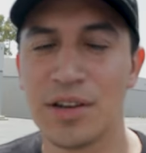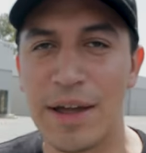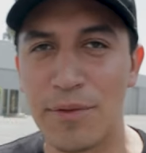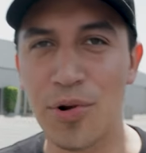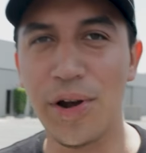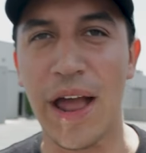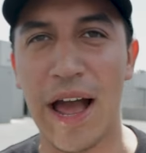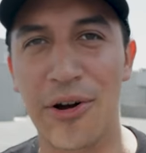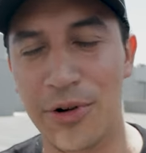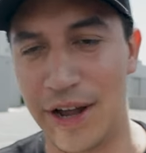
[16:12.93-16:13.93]
Now, if you're wondering
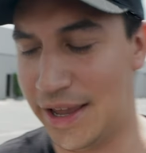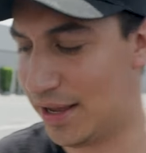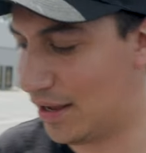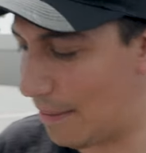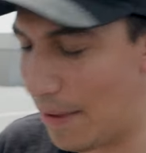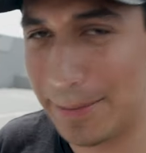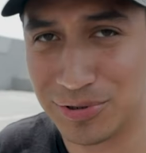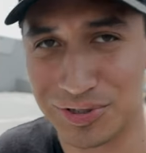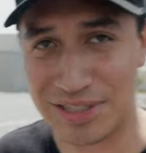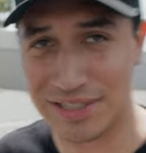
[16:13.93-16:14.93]
how I'm
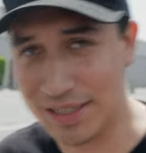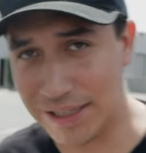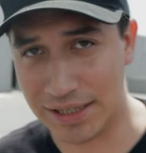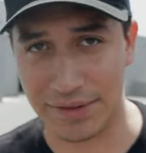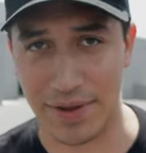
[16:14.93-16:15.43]
able to see,